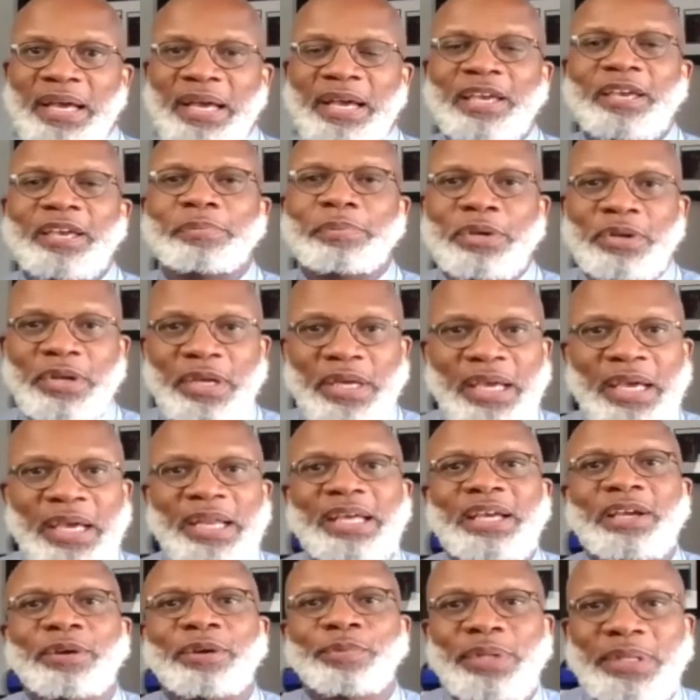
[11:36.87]
at
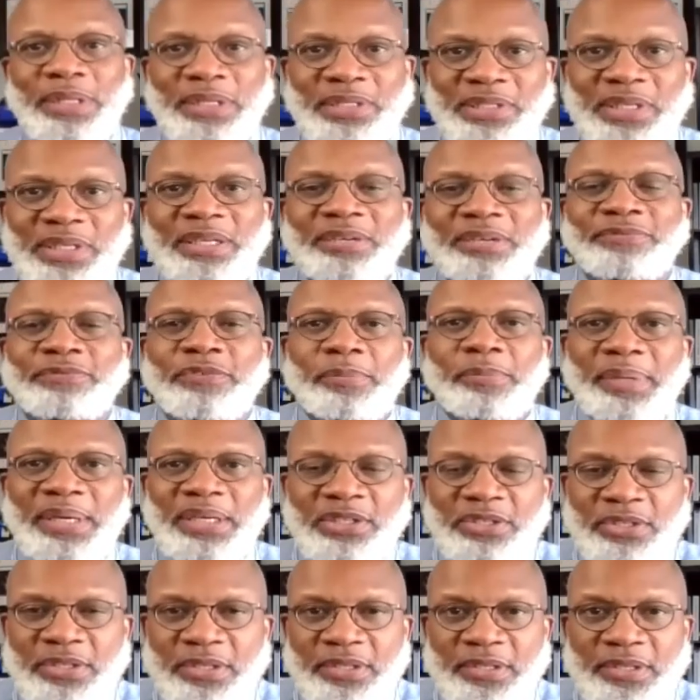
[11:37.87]
communicating and releasing
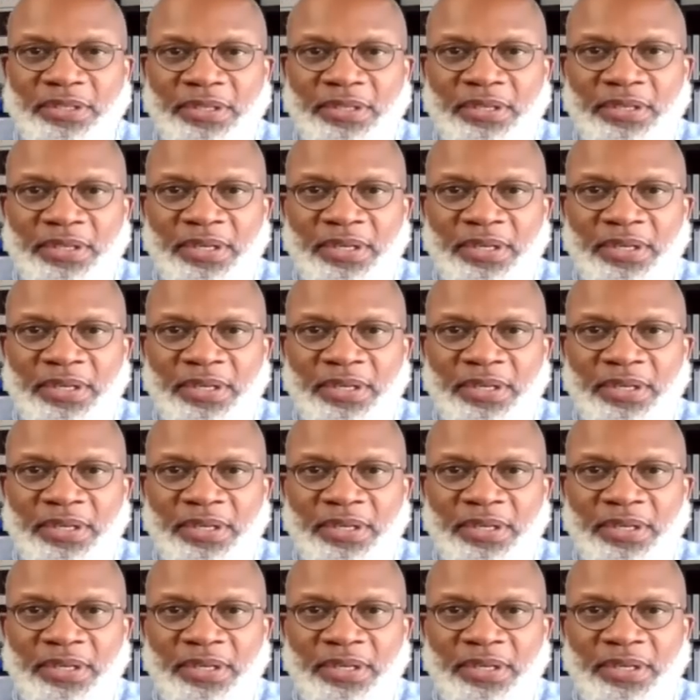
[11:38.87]
information.